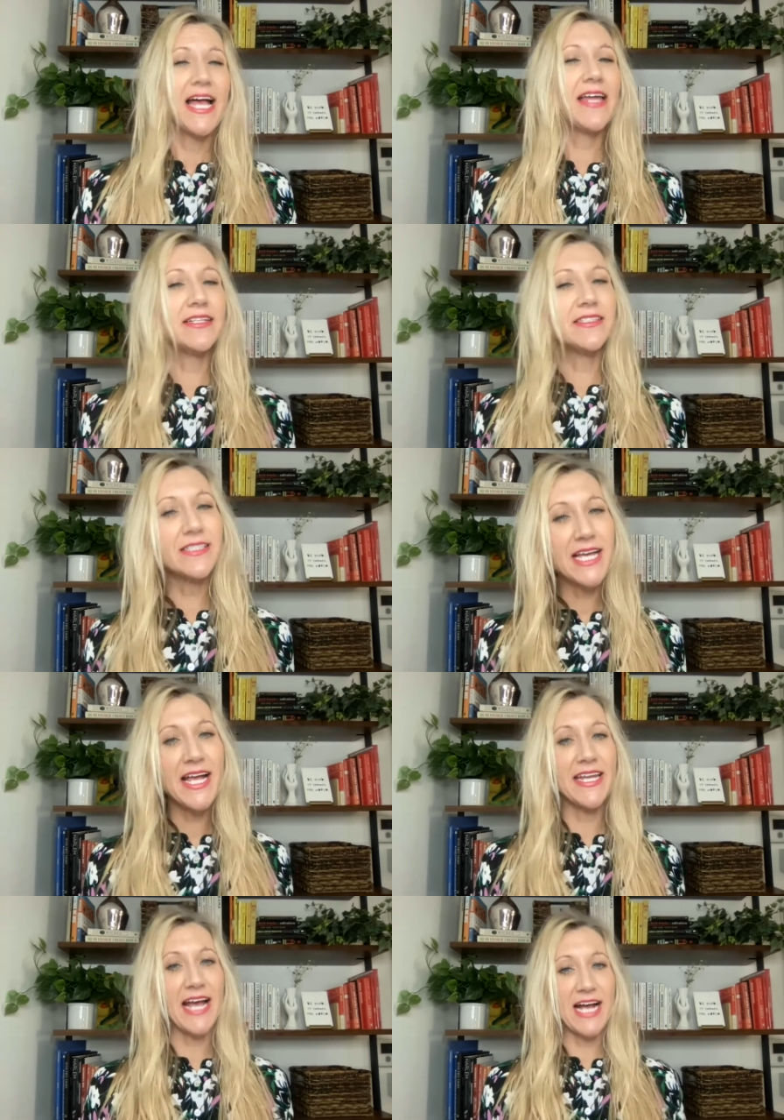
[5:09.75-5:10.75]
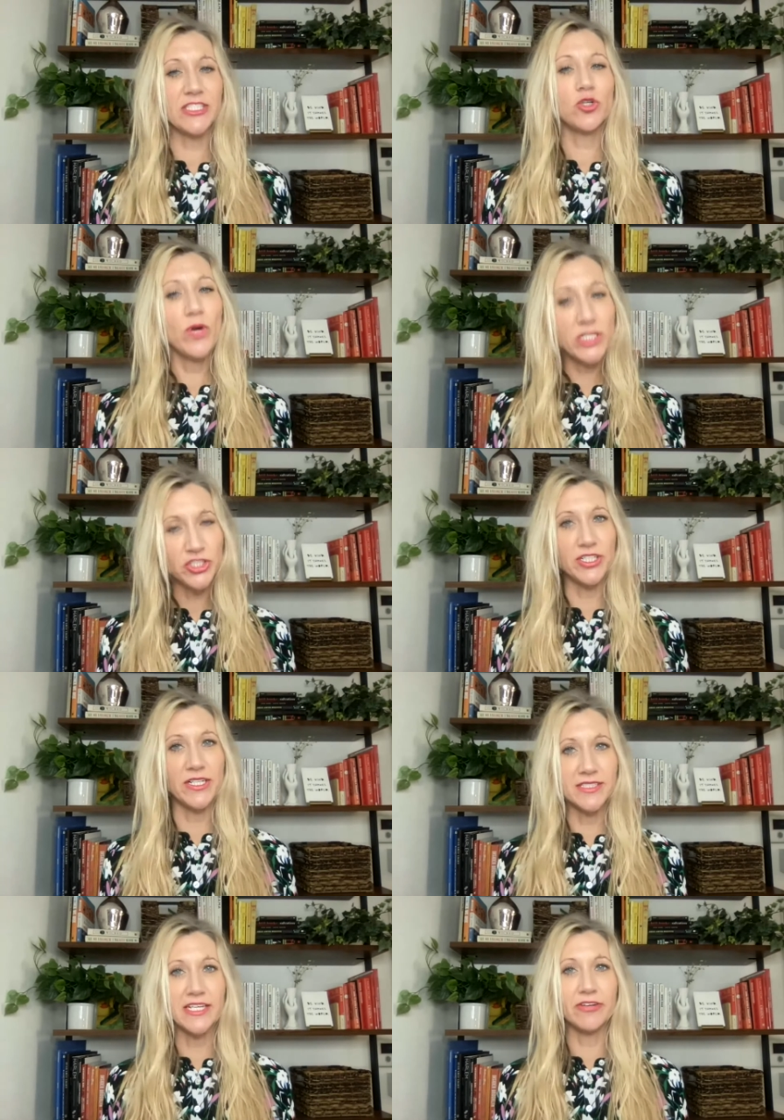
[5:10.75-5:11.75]
and instead ask
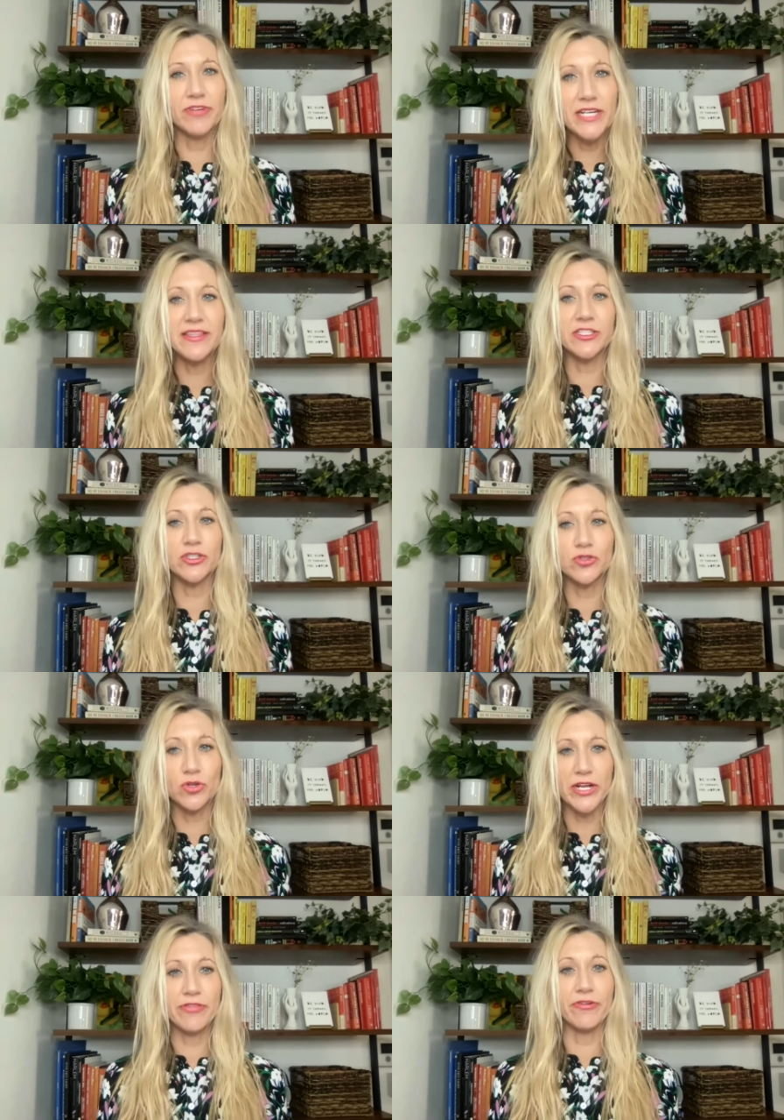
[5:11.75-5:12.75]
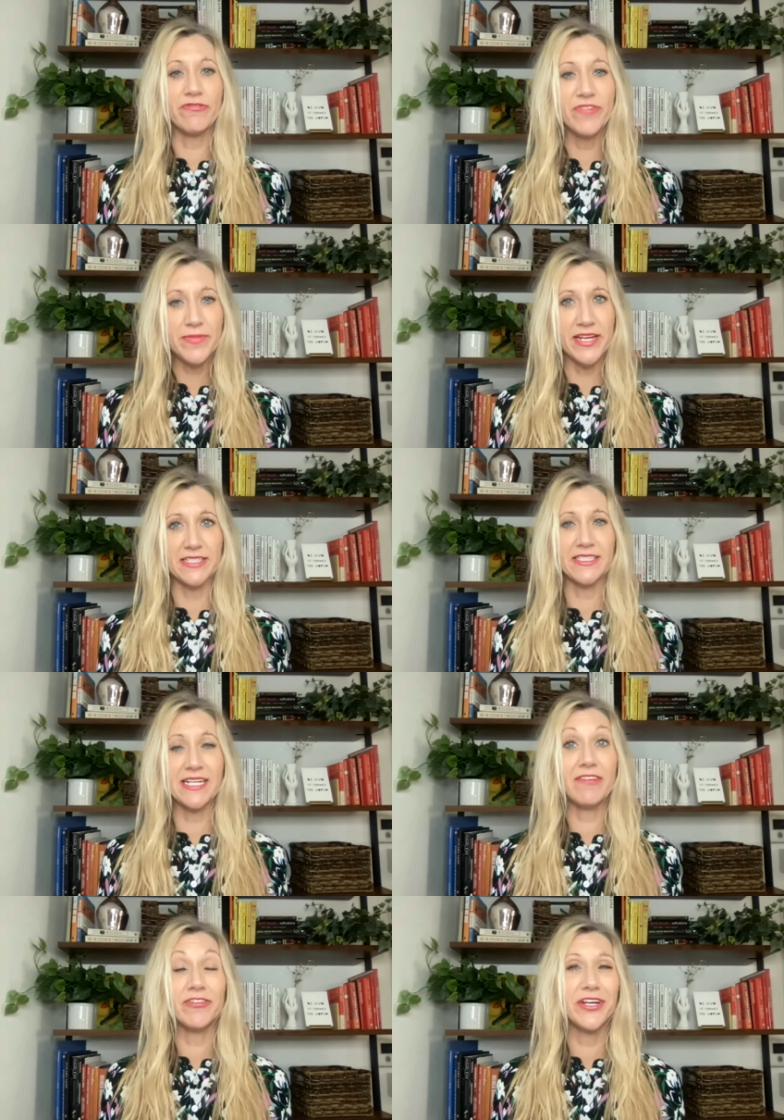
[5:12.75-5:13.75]
questions and read this story through feminist,
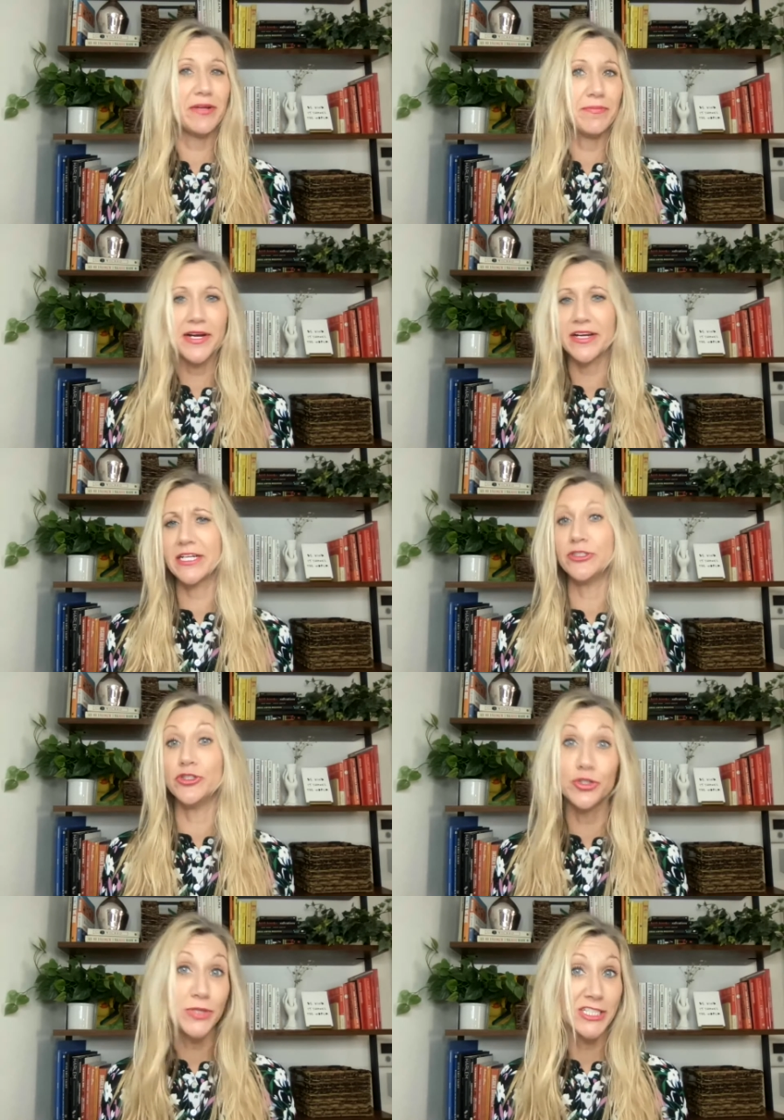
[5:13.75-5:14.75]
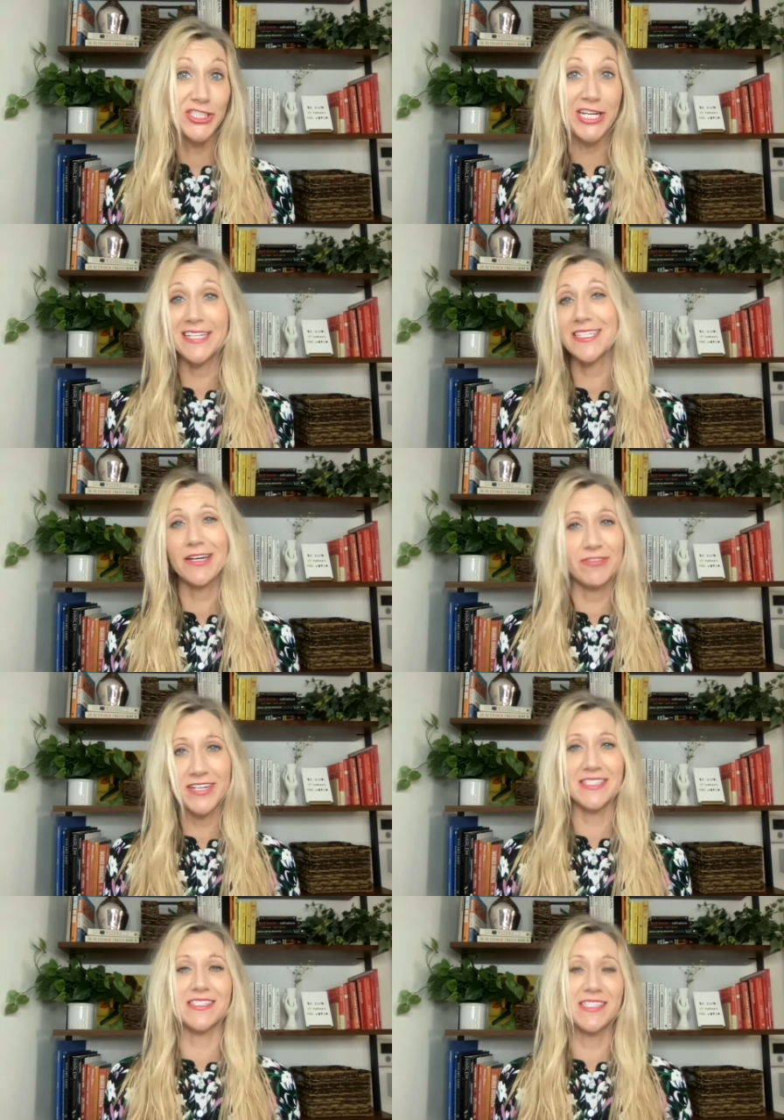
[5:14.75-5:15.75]
African-American, Jewish,
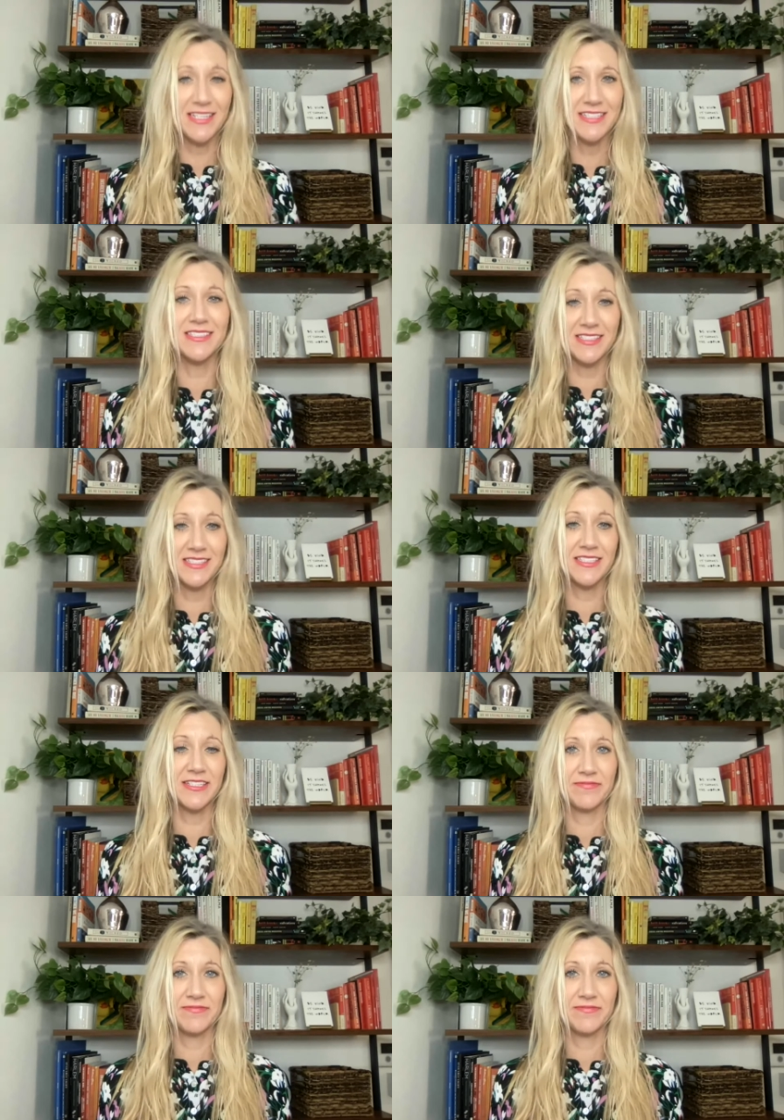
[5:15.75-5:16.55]
anti-racist lenses.